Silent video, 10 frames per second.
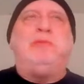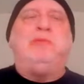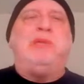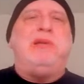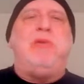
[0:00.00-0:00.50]

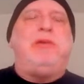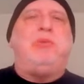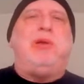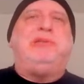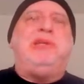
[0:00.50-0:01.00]
They didn't
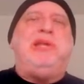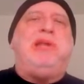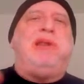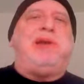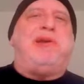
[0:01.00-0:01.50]
only want you to
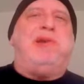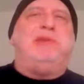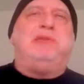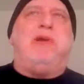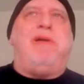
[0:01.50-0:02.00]
eat like
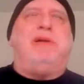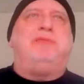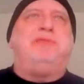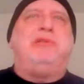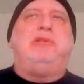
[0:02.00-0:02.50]
a
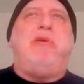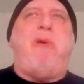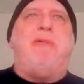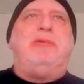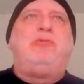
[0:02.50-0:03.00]

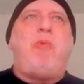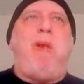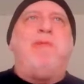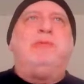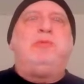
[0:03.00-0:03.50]
foot-long
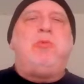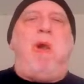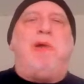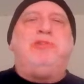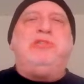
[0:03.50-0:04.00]

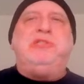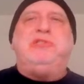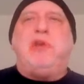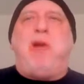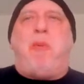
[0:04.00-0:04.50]

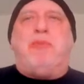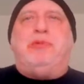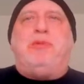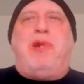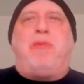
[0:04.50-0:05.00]
cheesesteak
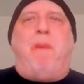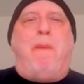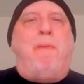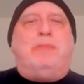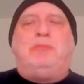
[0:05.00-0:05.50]
was like
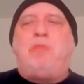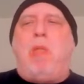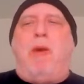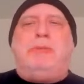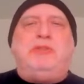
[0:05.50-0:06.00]

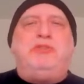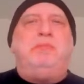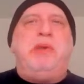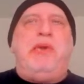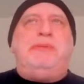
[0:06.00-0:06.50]
this
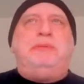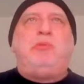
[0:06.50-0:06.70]
big.